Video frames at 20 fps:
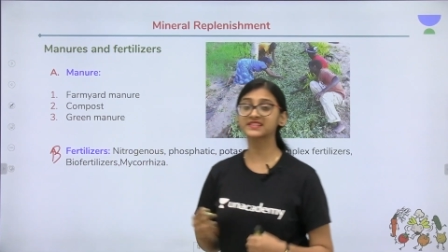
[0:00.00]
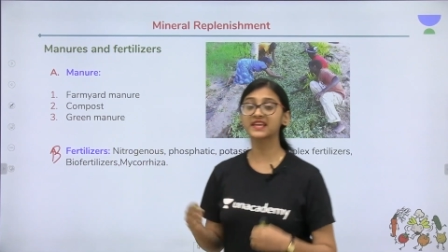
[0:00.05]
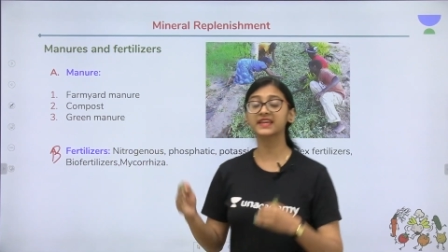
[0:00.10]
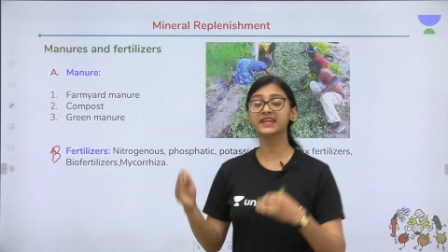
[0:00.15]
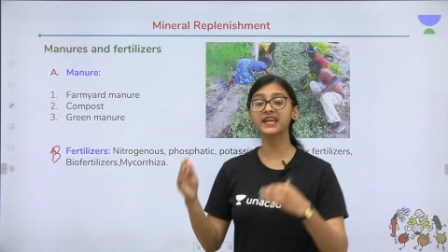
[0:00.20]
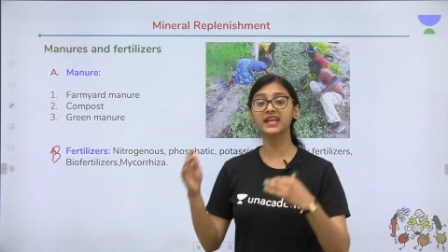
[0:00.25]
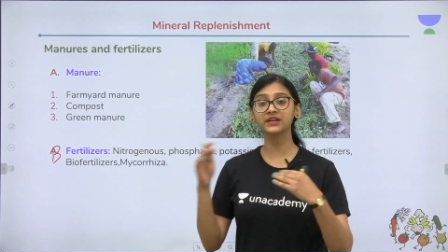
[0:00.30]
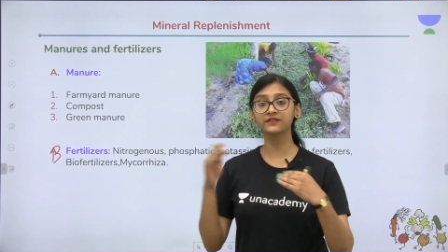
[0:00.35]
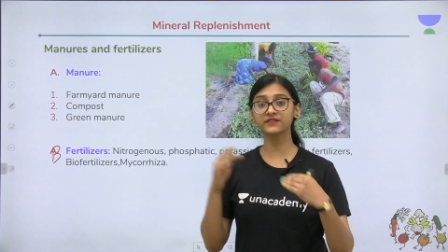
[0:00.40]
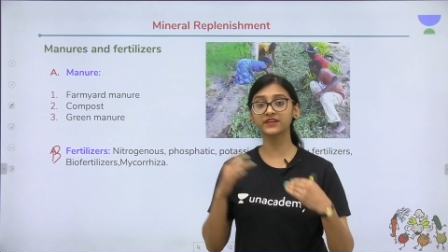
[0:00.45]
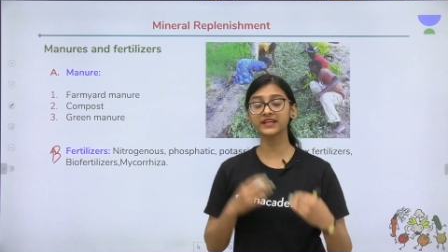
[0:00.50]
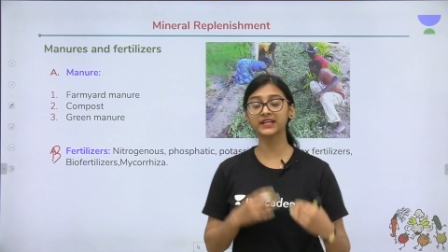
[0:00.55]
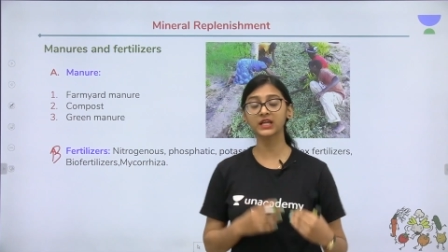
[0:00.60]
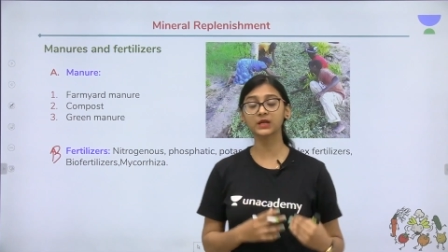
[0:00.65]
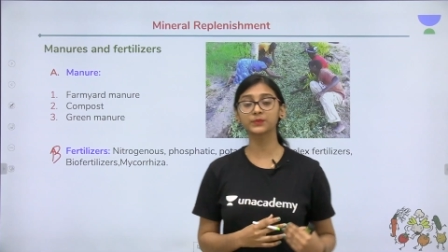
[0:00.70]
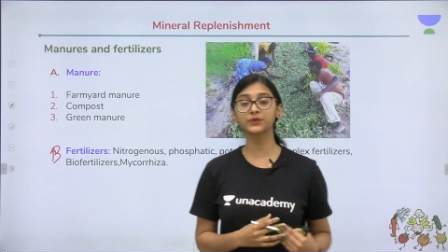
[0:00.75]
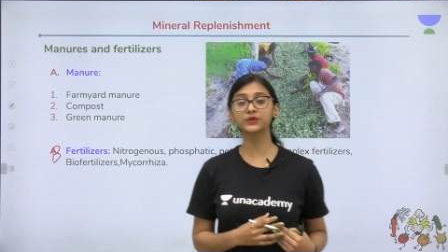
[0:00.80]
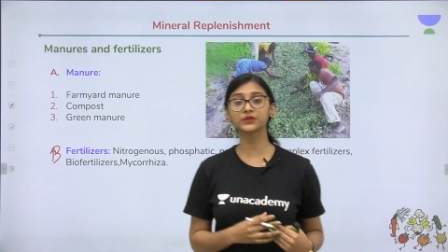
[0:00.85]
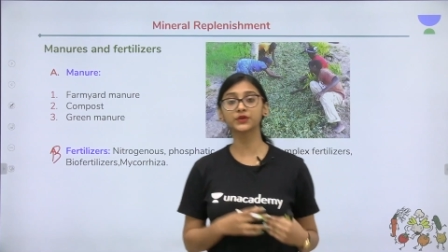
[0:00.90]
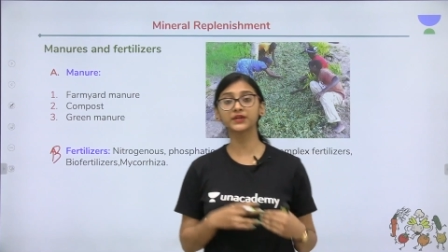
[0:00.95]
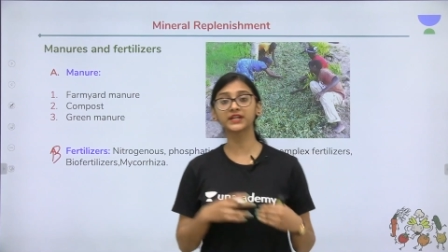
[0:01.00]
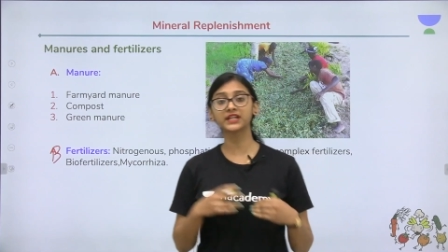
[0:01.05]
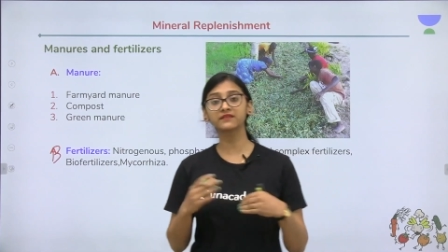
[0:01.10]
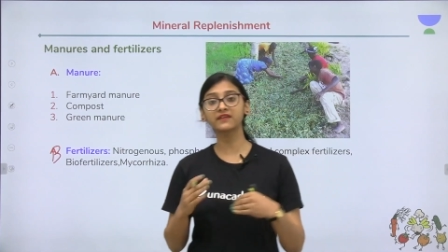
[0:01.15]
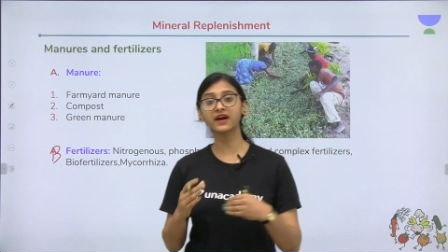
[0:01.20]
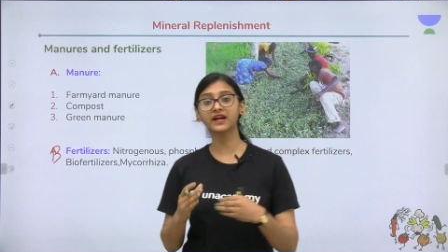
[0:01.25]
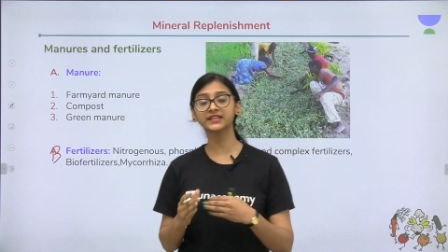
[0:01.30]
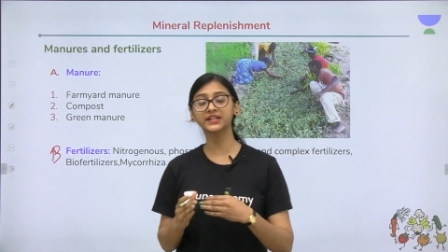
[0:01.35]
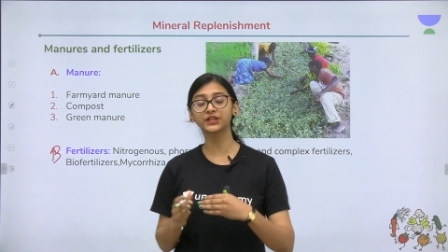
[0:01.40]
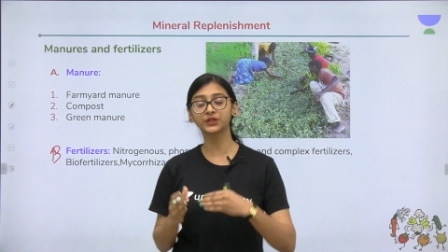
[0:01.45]
Again, we are able to
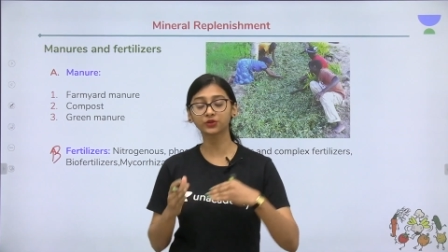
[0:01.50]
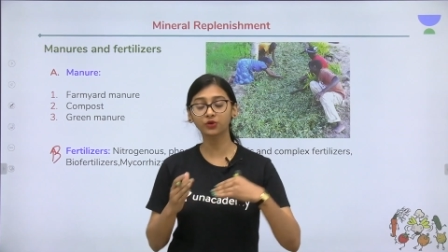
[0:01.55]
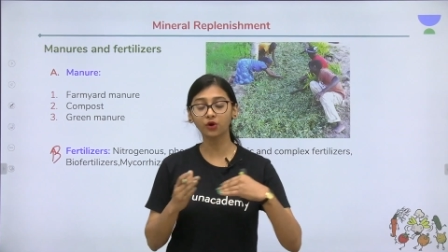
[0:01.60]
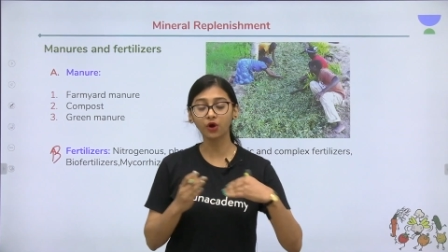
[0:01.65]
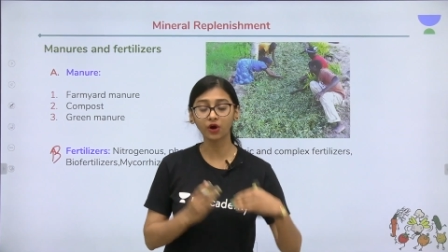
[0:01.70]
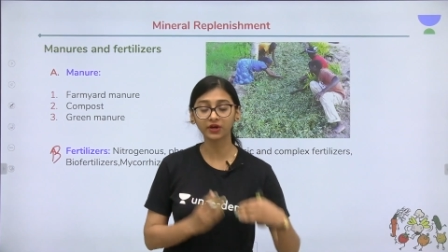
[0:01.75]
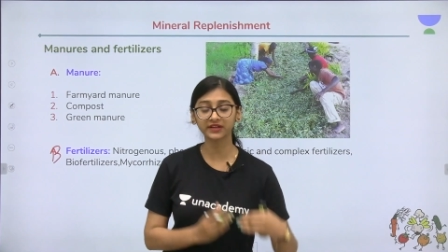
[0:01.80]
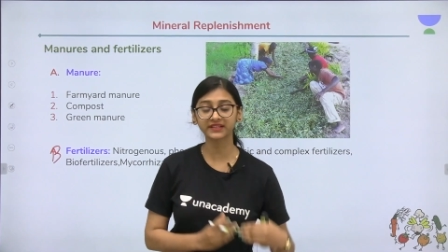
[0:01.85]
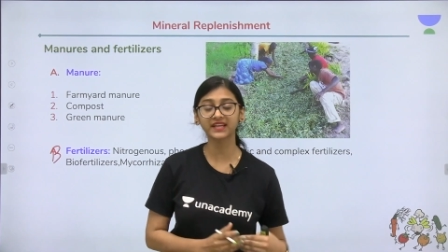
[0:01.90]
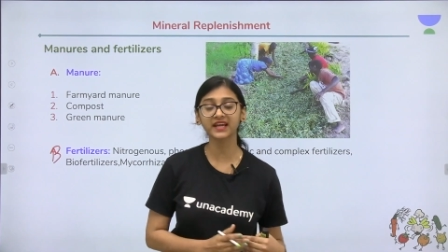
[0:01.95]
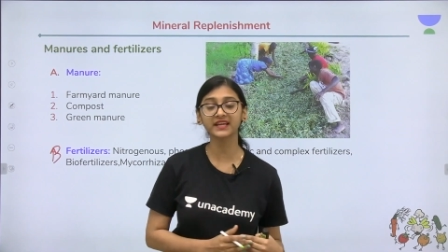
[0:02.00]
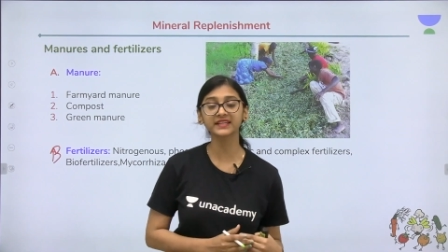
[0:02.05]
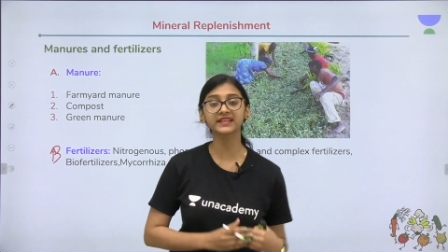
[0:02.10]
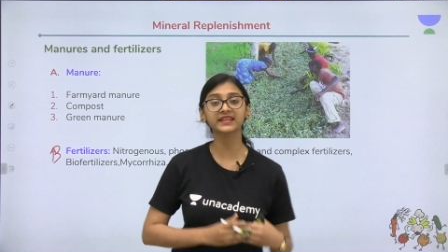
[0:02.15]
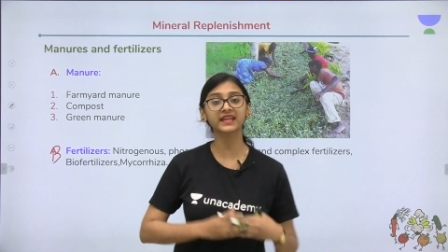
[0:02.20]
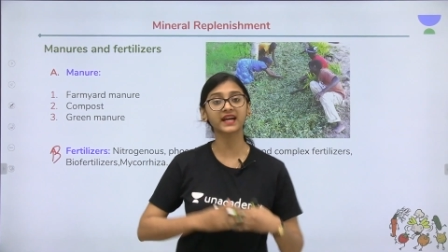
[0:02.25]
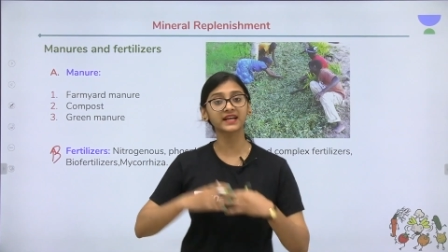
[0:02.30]
divide into organic